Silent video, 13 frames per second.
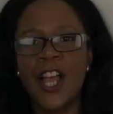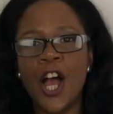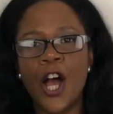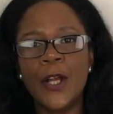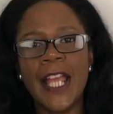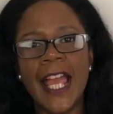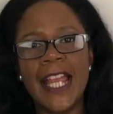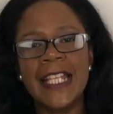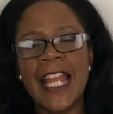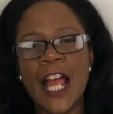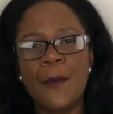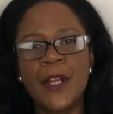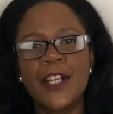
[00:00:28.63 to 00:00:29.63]
Okay,
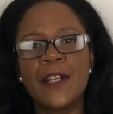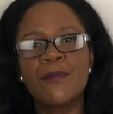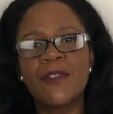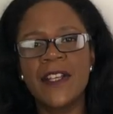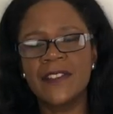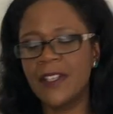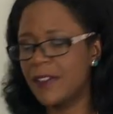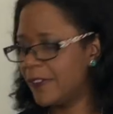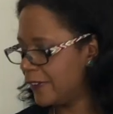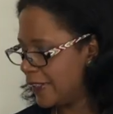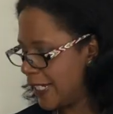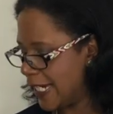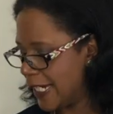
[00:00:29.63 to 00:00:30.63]
now we're going to press our
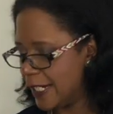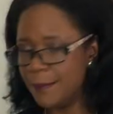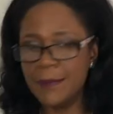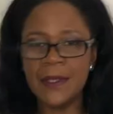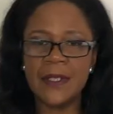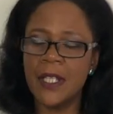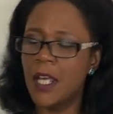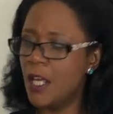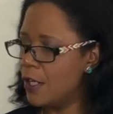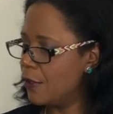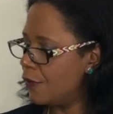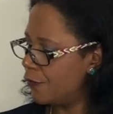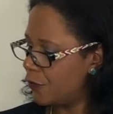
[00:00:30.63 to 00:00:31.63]
seams.
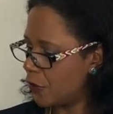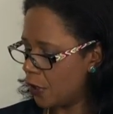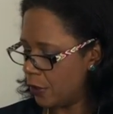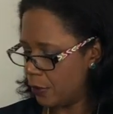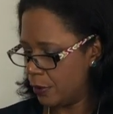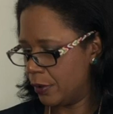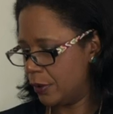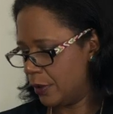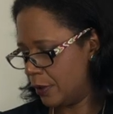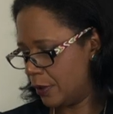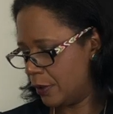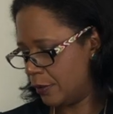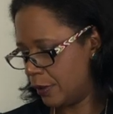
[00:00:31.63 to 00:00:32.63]
So
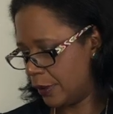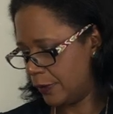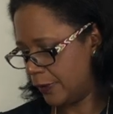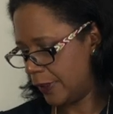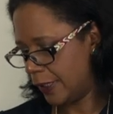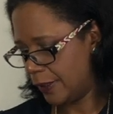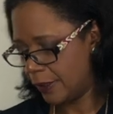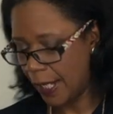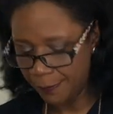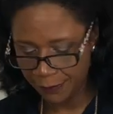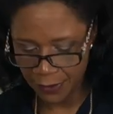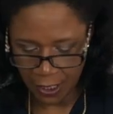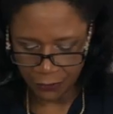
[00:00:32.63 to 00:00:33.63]
let's see, yep,
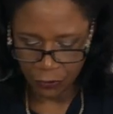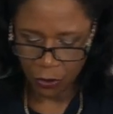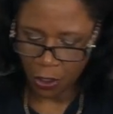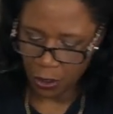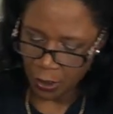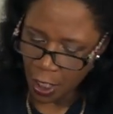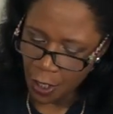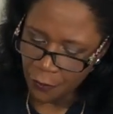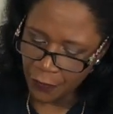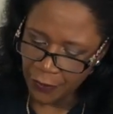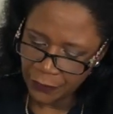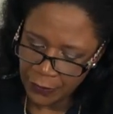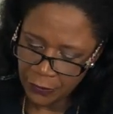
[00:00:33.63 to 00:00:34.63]
nice and hot.
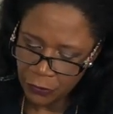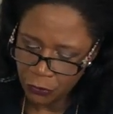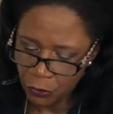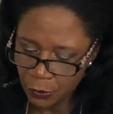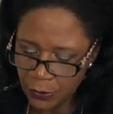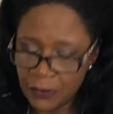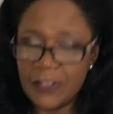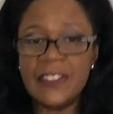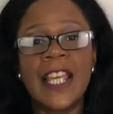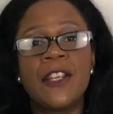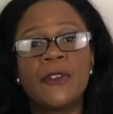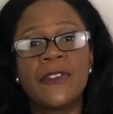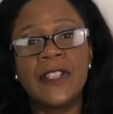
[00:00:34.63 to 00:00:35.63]
First thing to do is to
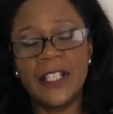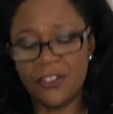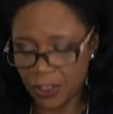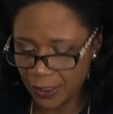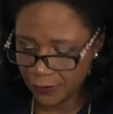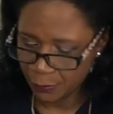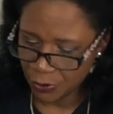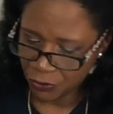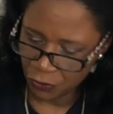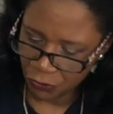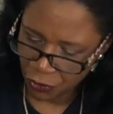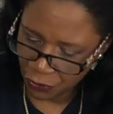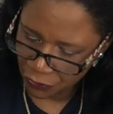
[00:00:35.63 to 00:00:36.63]
set your stitches, which is
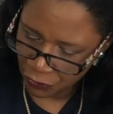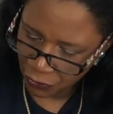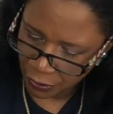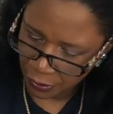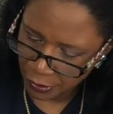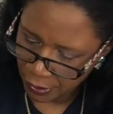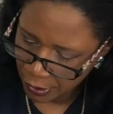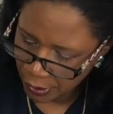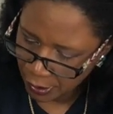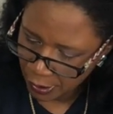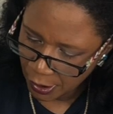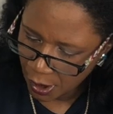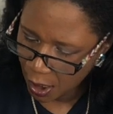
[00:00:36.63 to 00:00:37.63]
just to
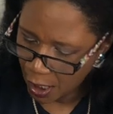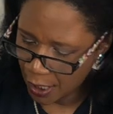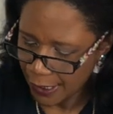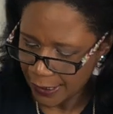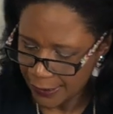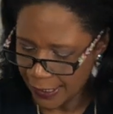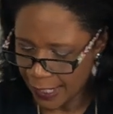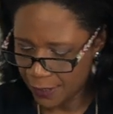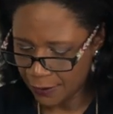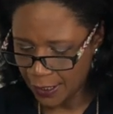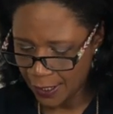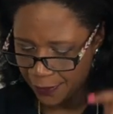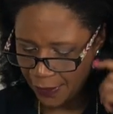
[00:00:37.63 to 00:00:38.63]
iron down
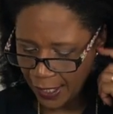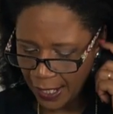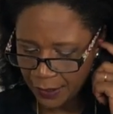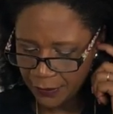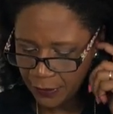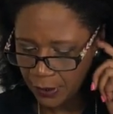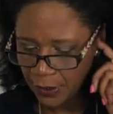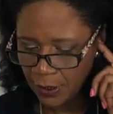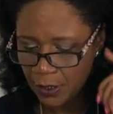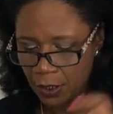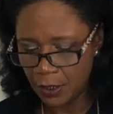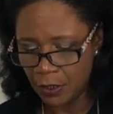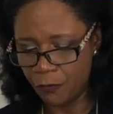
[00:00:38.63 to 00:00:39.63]
like that.
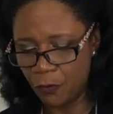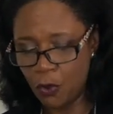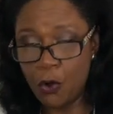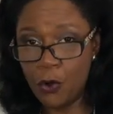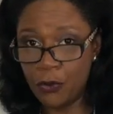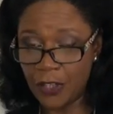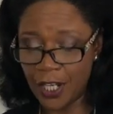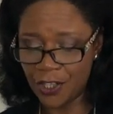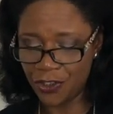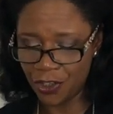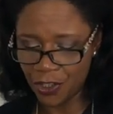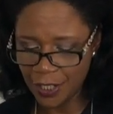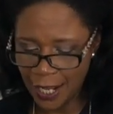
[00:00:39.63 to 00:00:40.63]
Of course I
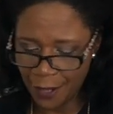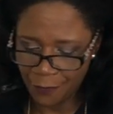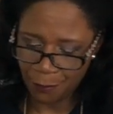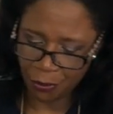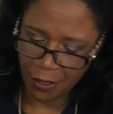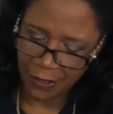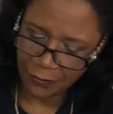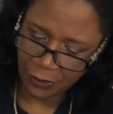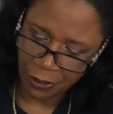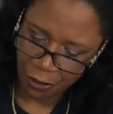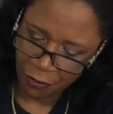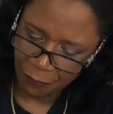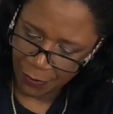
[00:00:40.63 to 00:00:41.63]
should have a press
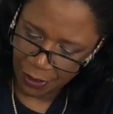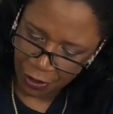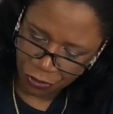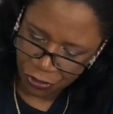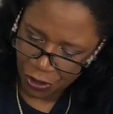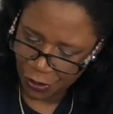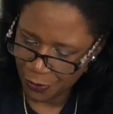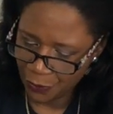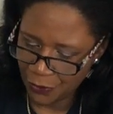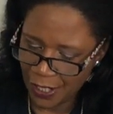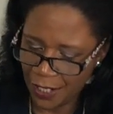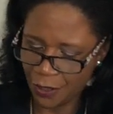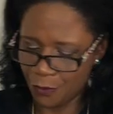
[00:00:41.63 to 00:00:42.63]
cloth, but I'll show you
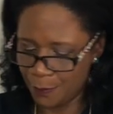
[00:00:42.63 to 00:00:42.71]
that